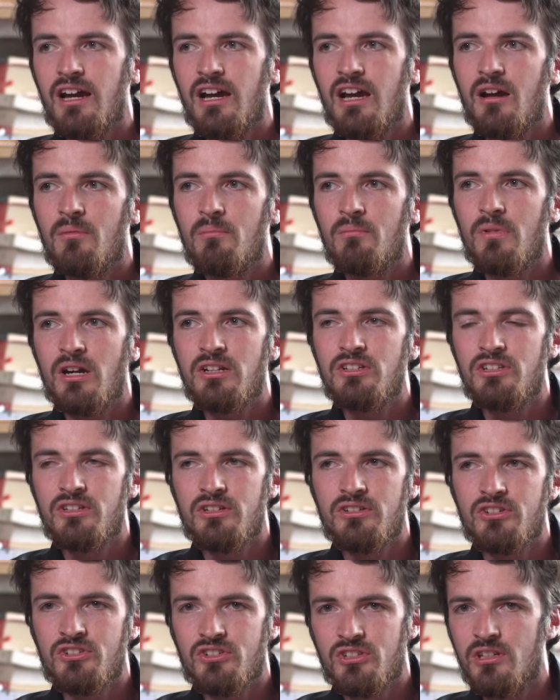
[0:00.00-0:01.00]
and you
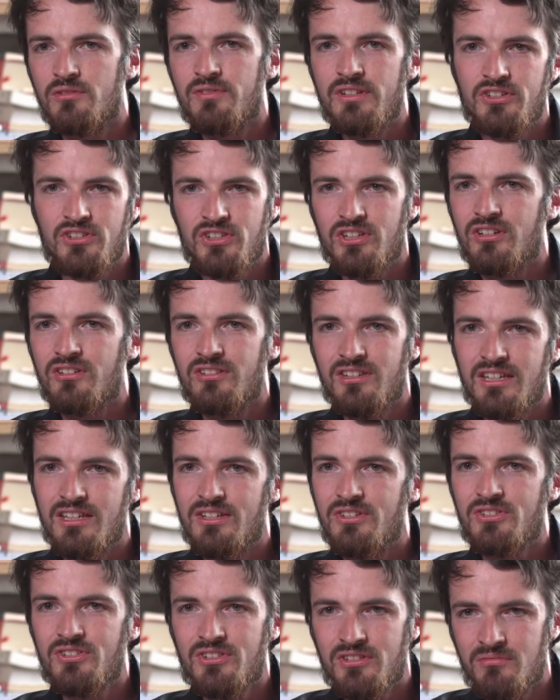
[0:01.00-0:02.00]
can just sort of insert
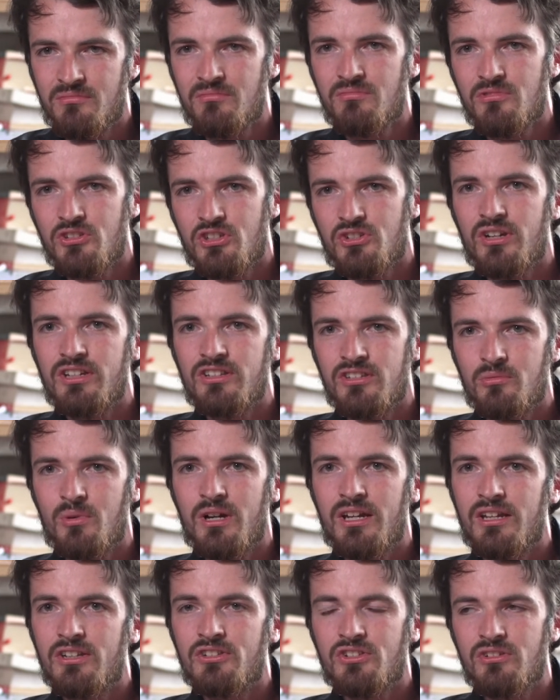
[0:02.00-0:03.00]
these straight
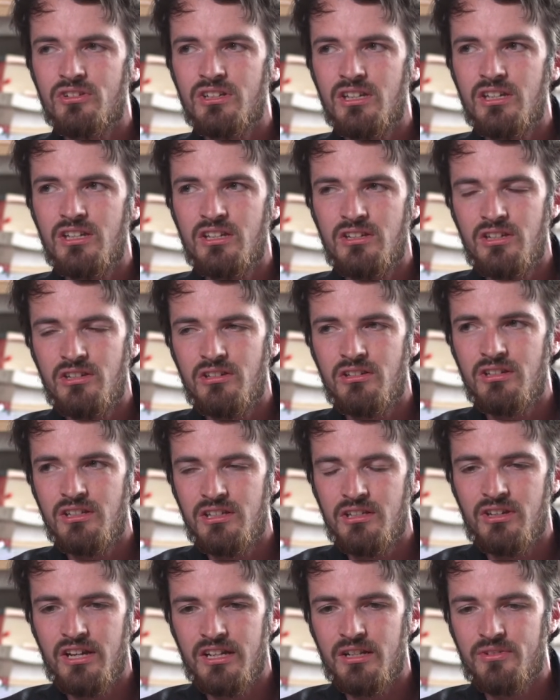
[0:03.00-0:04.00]
away. So
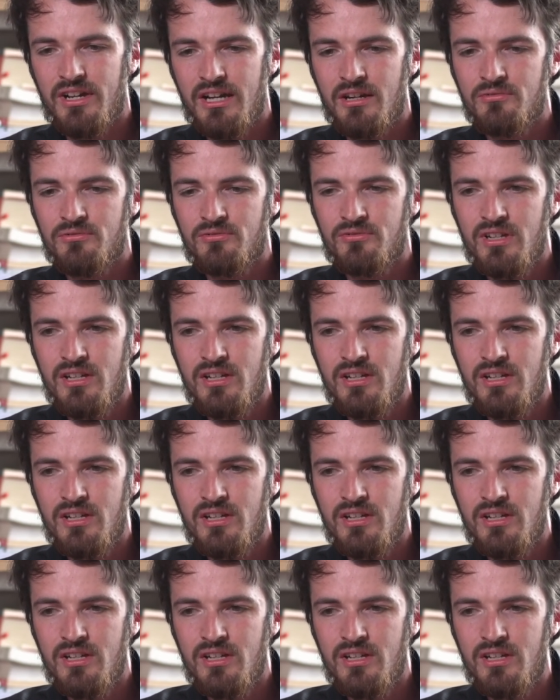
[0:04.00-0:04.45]
you kind of have,